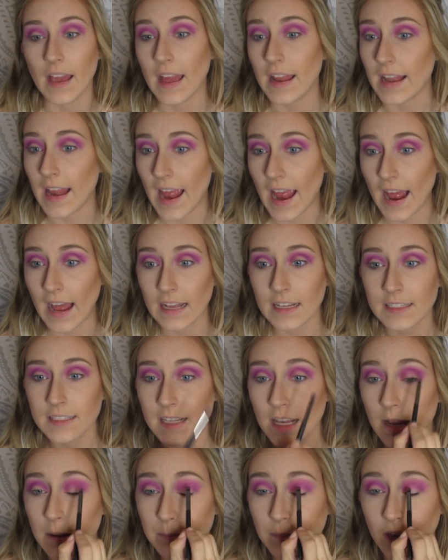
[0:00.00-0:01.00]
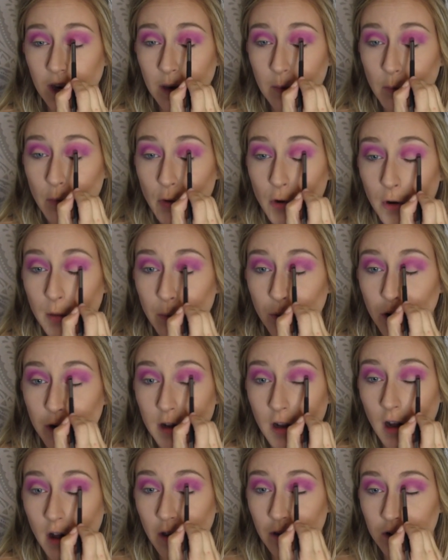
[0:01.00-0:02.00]
And as I'm getting more and more
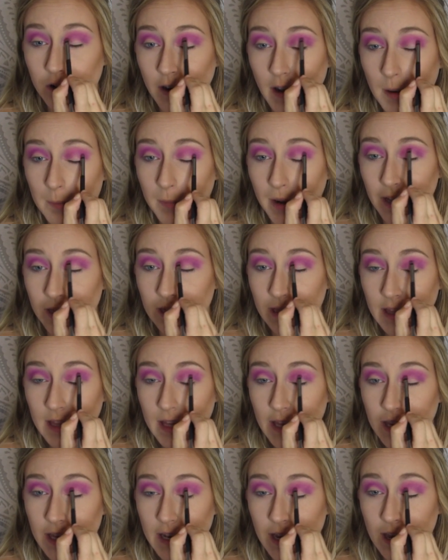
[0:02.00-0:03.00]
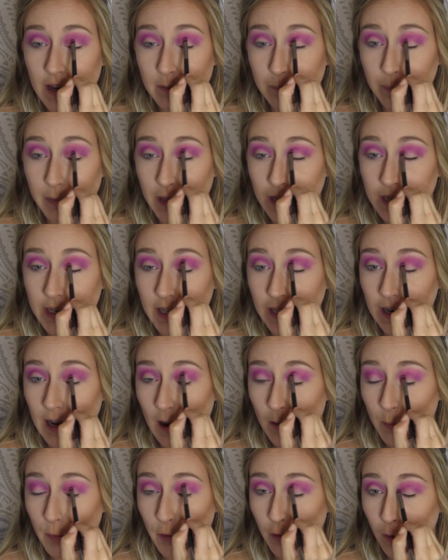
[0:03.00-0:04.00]
color on my lid and blending it
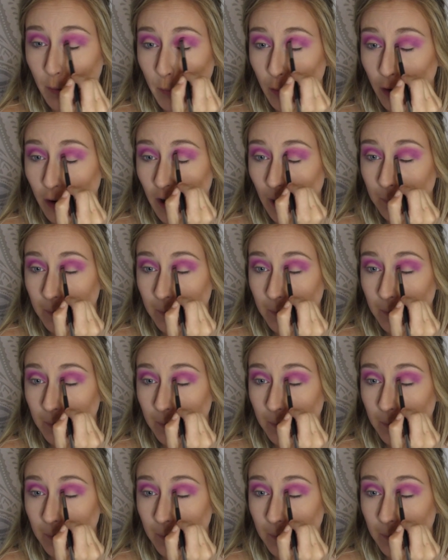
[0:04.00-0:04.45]
out more and more,